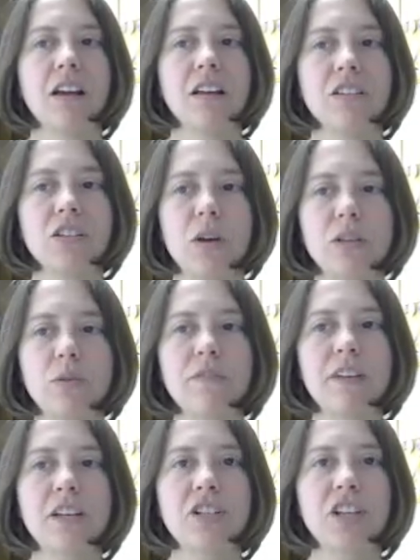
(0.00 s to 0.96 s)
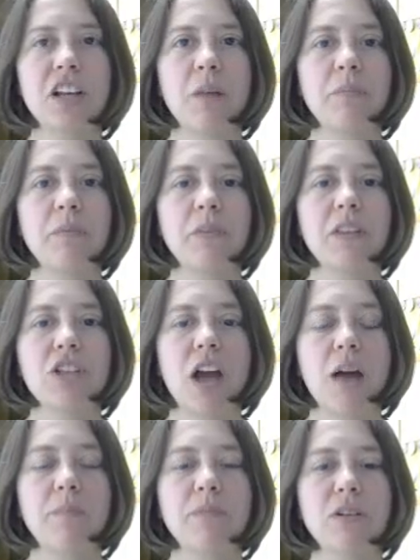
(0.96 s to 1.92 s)
So as we're finishing up the
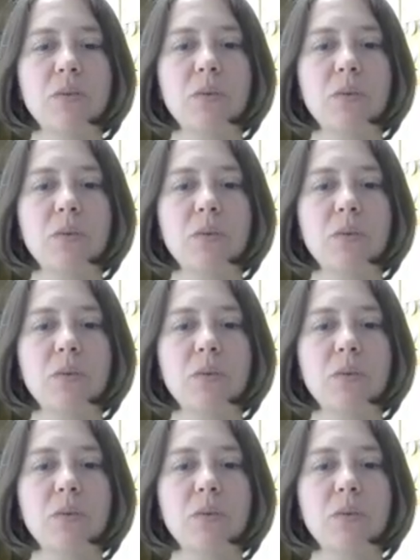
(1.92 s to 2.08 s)
chapter,